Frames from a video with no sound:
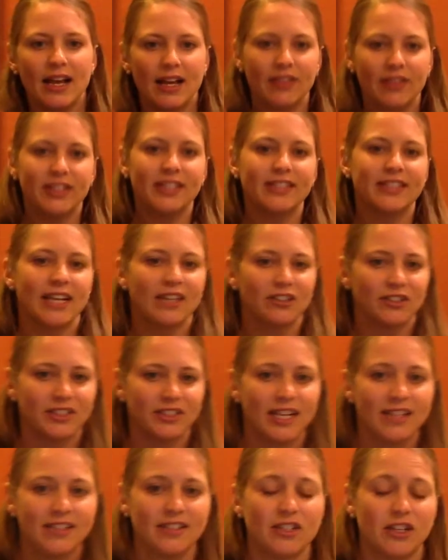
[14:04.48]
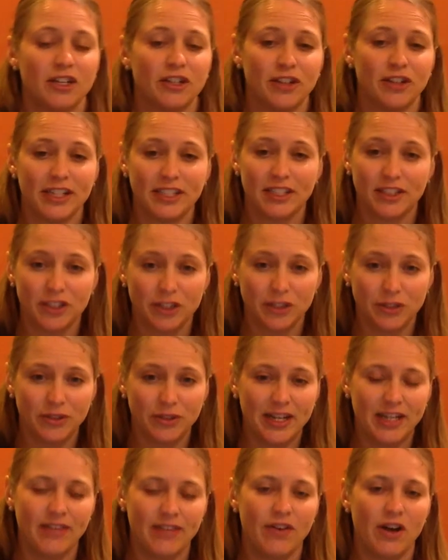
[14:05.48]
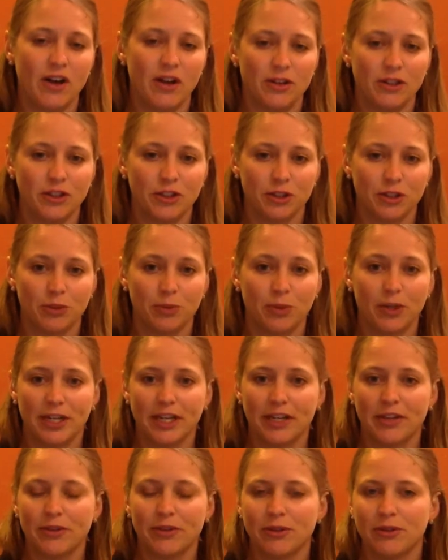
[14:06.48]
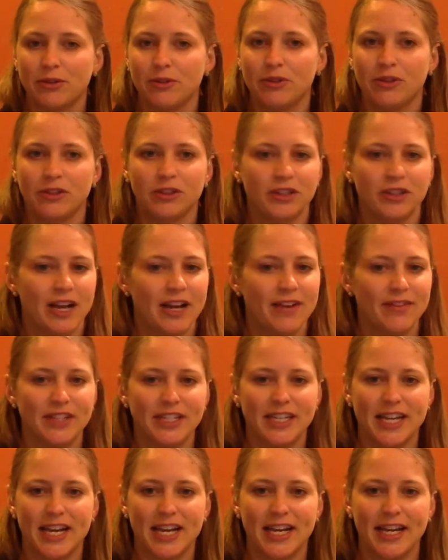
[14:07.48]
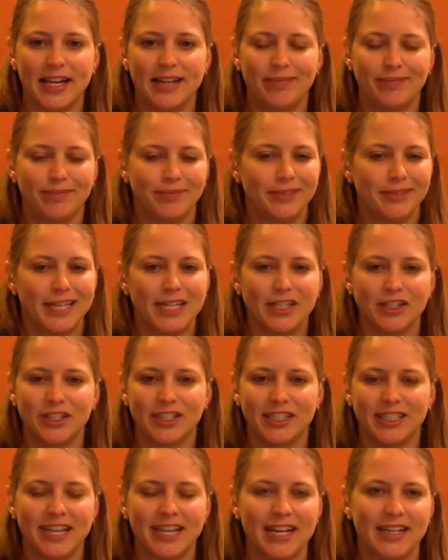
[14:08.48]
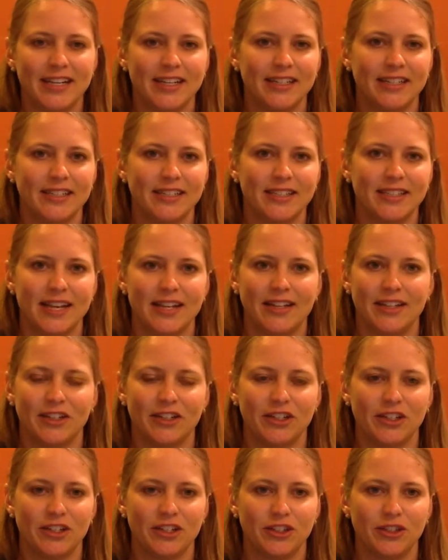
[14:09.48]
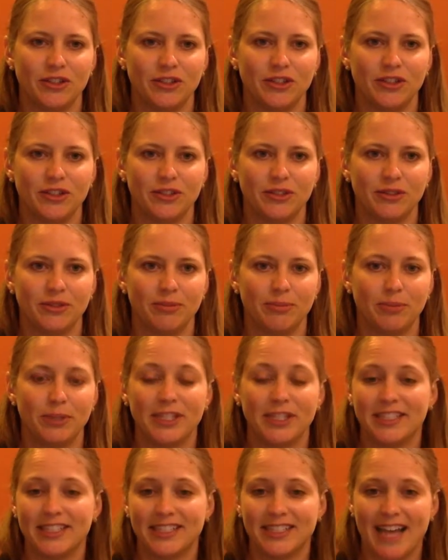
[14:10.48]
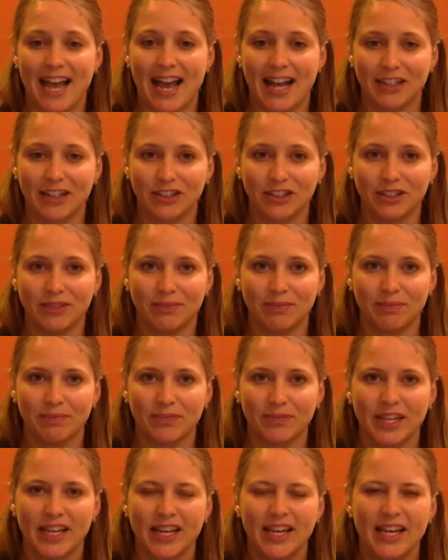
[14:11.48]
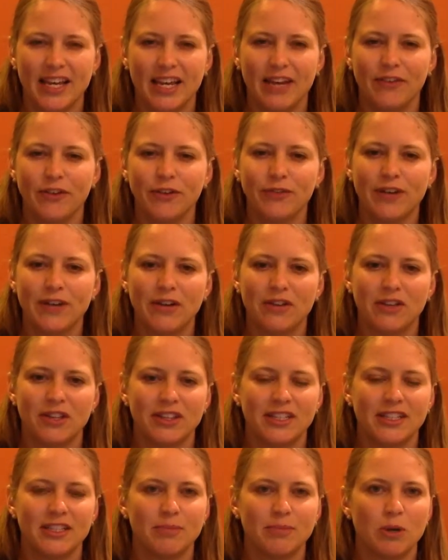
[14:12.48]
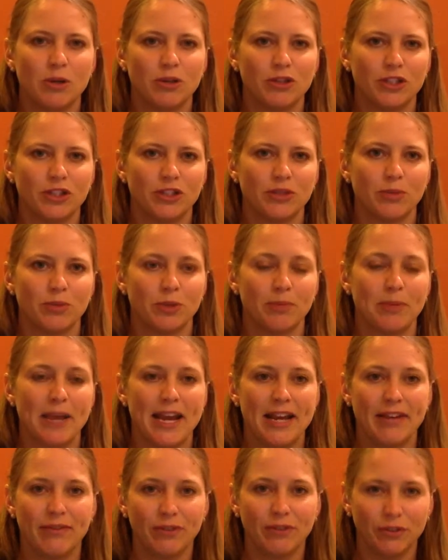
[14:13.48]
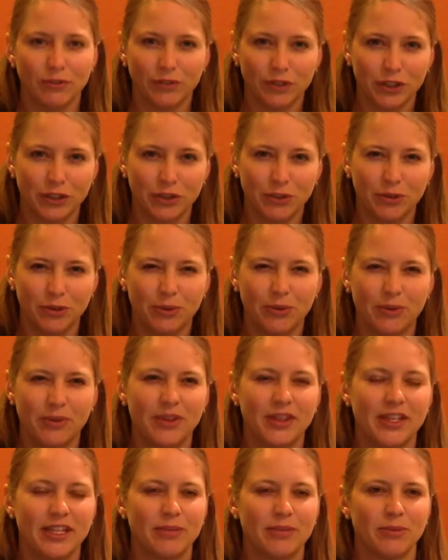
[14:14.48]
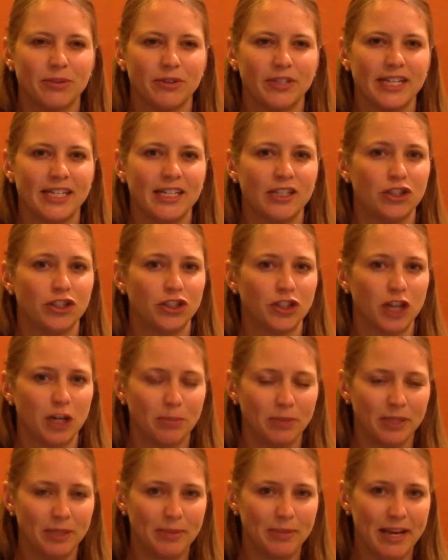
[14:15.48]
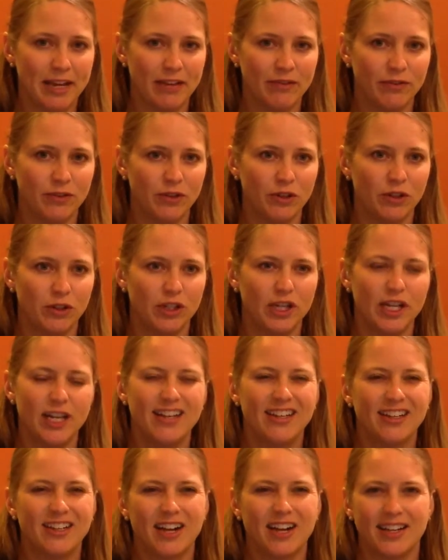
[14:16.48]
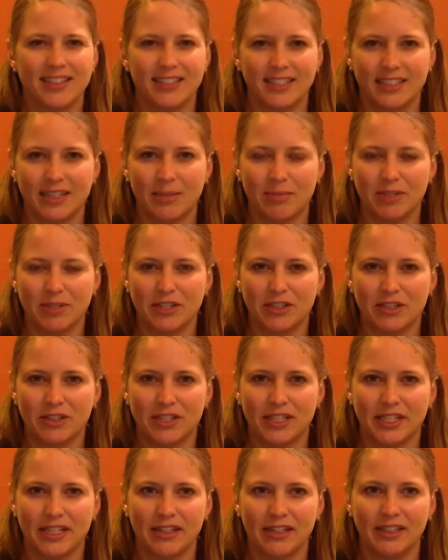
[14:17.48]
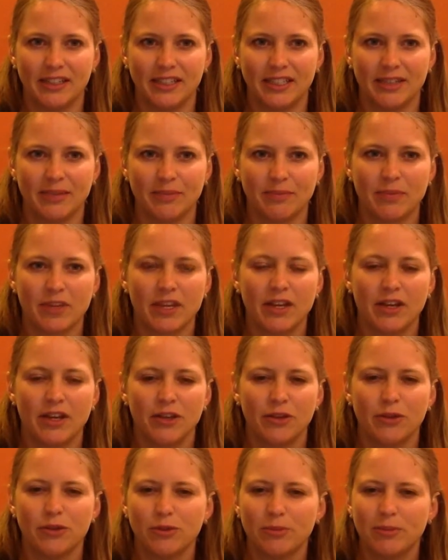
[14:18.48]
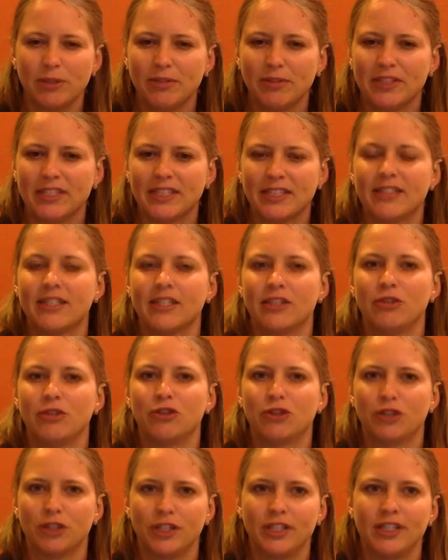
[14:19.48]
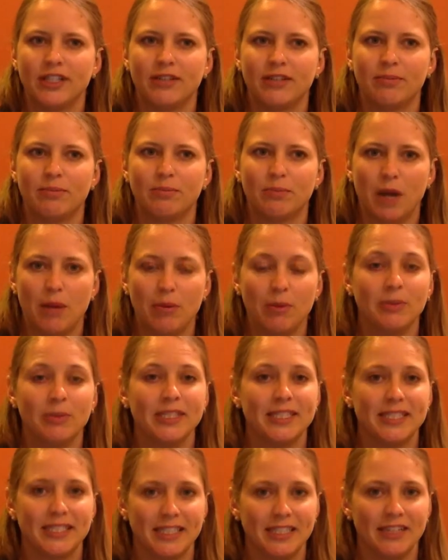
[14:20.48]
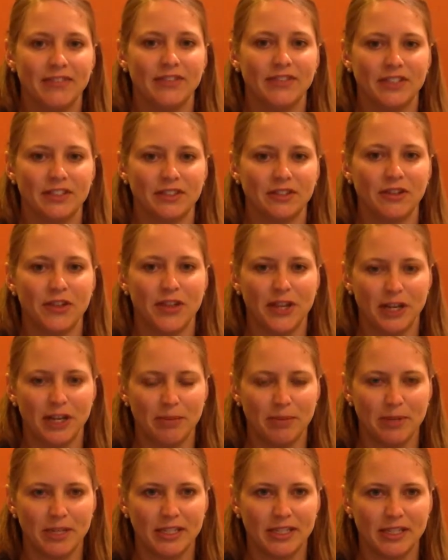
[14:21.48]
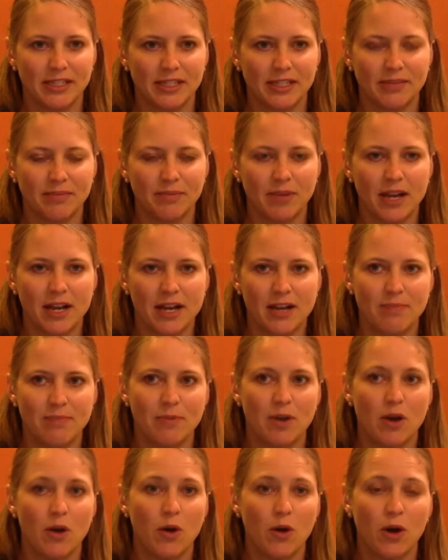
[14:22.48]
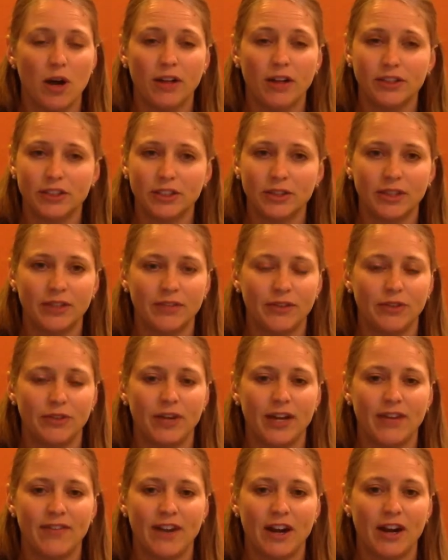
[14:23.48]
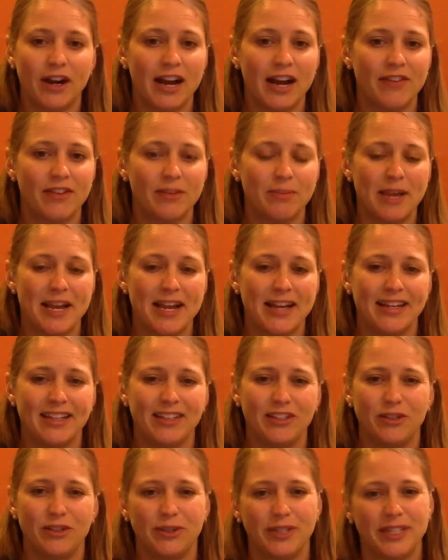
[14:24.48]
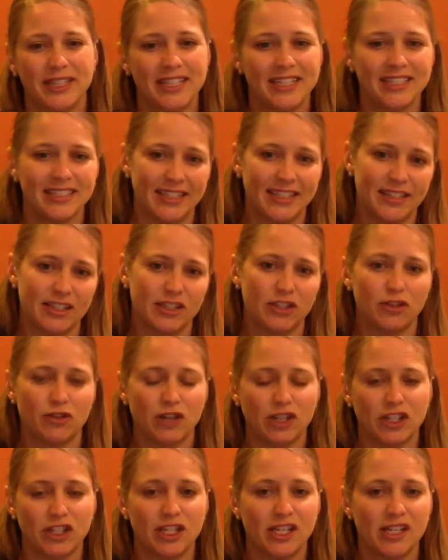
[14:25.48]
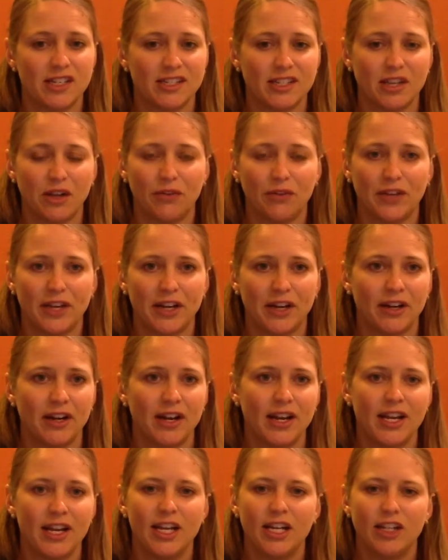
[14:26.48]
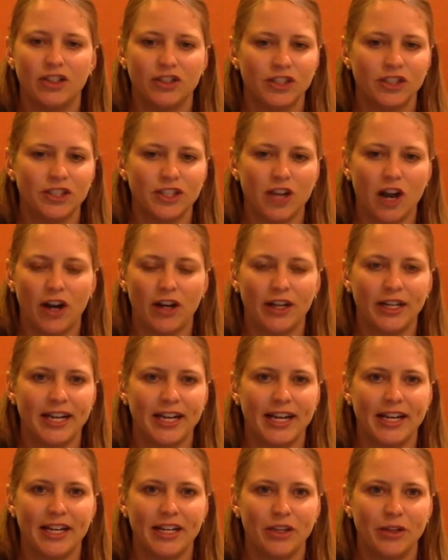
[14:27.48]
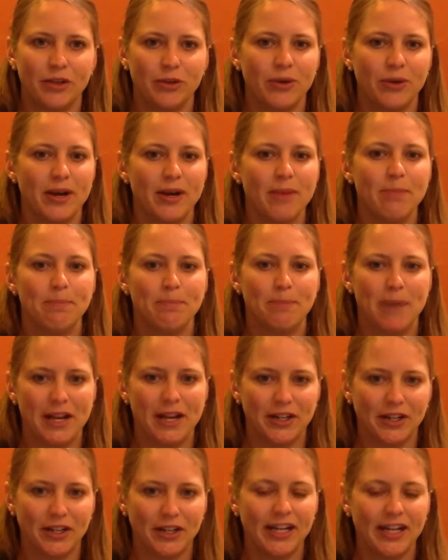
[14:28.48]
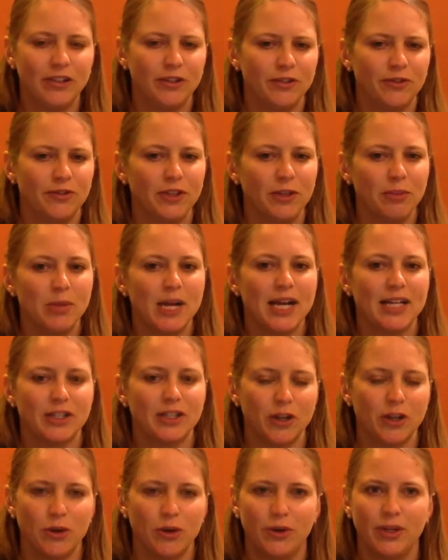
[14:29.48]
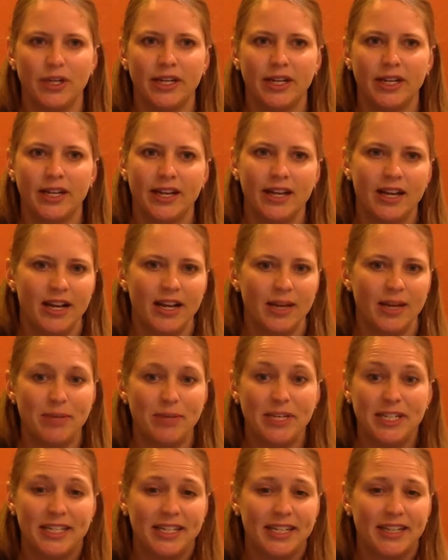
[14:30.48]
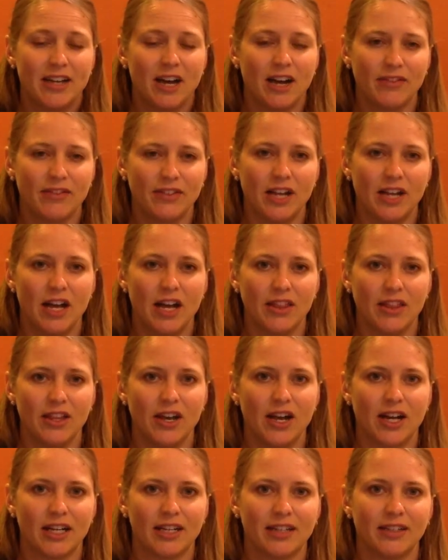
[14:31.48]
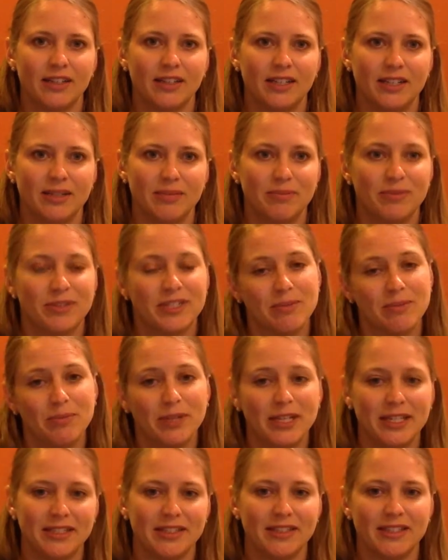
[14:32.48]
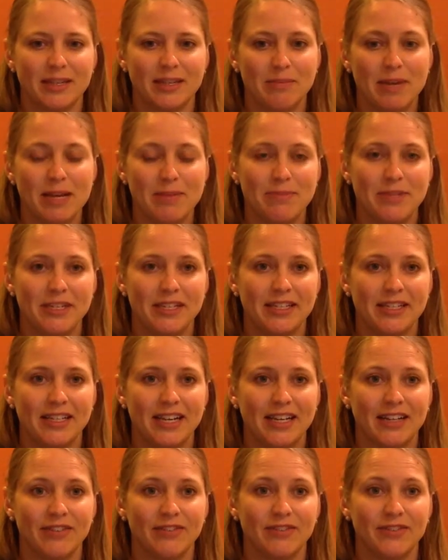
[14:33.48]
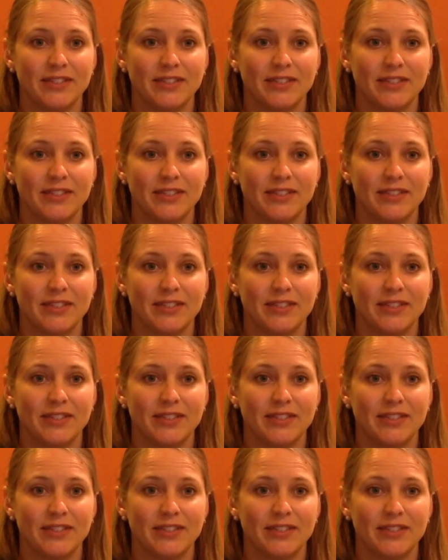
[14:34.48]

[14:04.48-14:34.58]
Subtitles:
These exercises are great to do, and if you're working through your everyday tension and tightness, I'd encourage you to put these into action. If you found that these motions were painful for you, things were getting sharply painful, causing numbness or tingling, those would be reasons that you should probably see a physical therapist. Also, if you are having pain and doing things like this, stretching and self-care, just aren't getting you better and you feel plateaued, PT can often unlock some places that might be kind of